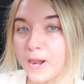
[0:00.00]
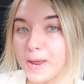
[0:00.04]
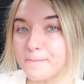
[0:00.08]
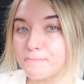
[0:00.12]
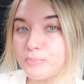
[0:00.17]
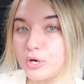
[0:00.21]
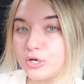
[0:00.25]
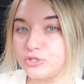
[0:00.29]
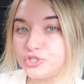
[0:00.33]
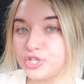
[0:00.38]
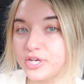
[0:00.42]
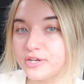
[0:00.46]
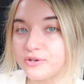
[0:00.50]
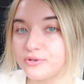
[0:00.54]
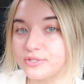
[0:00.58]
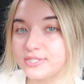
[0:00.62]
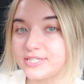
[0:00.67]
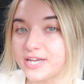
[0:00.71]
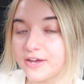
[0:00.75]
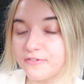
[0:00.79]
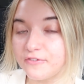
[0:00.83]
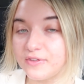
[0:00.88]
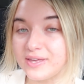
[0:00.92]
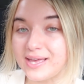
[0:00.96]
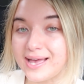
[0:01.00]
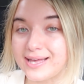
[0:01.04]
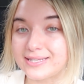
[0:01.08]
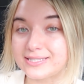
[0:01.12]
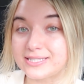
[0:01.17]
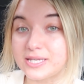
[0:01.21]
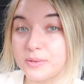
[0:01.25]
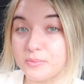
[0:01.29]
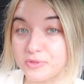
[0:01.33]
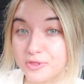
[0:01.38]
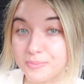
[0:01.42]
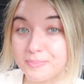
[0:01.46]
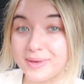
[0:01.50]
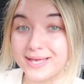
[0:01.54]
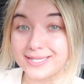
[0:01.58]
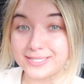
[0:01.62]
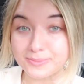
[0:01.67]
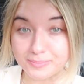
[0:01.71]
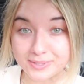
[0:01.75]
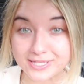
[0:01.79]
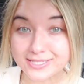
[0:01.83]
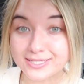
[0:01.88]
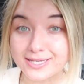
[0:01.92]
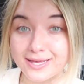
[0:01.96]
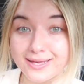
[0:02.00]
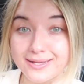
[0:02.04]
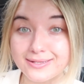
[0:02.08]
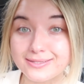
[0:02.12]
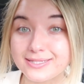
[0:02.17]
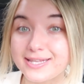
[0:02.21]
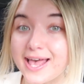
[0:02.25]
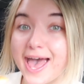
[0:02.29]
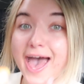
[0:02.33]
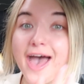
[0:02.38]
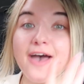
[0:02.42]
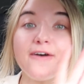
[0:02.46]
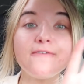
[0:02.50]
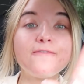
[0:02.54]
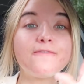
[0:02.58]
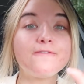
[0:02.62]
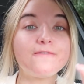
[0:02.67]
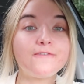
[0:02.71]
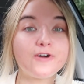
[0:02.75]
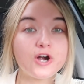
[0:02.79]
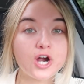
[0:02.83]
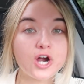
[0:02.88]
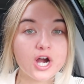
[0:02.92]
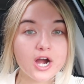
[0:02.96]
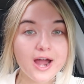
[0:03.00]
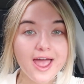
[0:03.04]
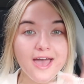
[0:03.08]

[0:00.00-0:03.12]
Bojangles definitely has some of the best biscuits ever,